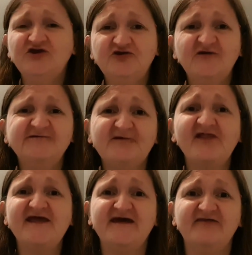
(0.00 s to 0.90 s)

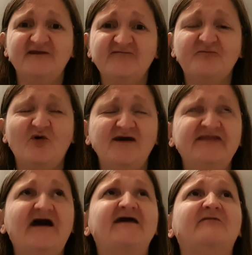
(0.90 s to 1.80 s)
usually at this point
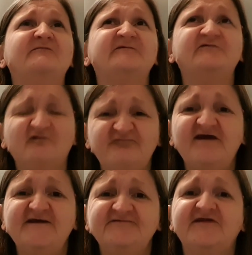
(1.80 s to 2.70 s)
I am so
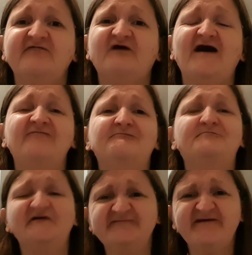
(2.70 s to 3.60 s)
festive and
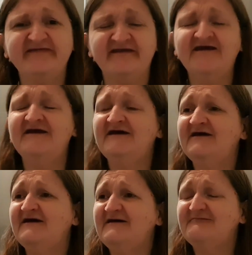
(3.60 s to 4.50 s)
buzzing,
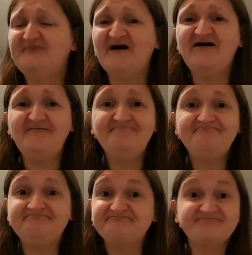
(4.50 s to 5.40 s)
but
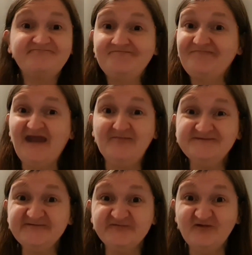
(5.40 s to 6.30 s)
I'm
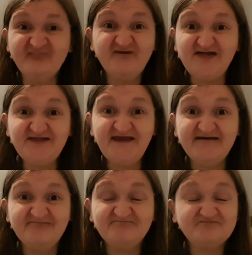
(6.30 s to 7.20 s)
just not feeling it.
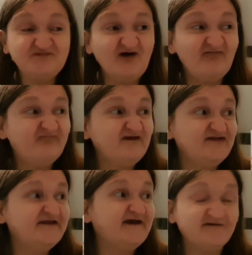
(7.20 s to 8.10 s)
Not
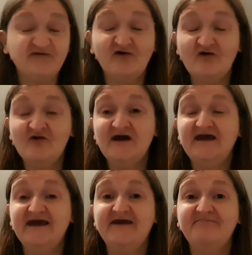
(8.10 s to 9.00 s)
feeling it at all.
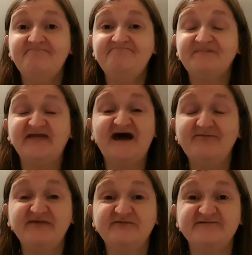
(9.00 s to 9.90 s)
And
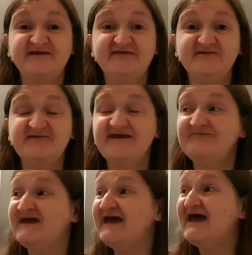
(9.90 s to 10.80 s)
Abby was saying the
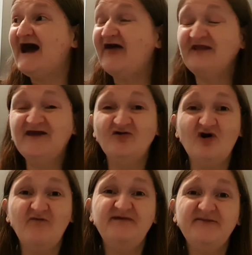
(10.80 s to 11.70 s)
same. I think a
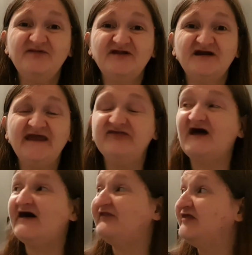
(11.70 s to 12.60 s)
lot of people are like
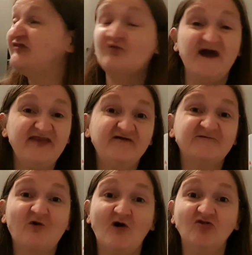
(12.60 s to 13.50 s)
that. I think the weather's
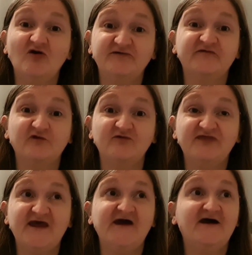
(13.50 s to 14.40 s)
got a lot to do with
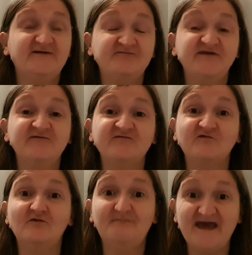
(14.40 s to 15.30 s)
it. It has been
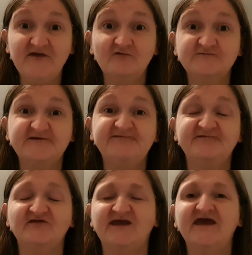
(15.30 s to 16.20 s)
so mild
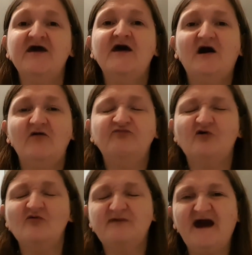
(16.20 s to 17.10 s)
recently,
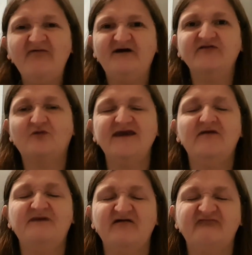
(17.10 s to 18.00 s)
although we have had quite
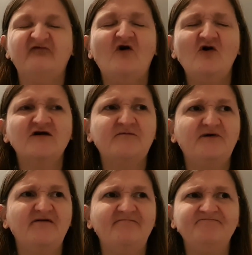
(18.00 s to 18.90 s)
a bit of fog,
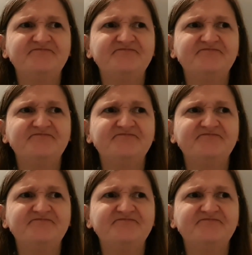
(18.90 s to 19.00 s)
but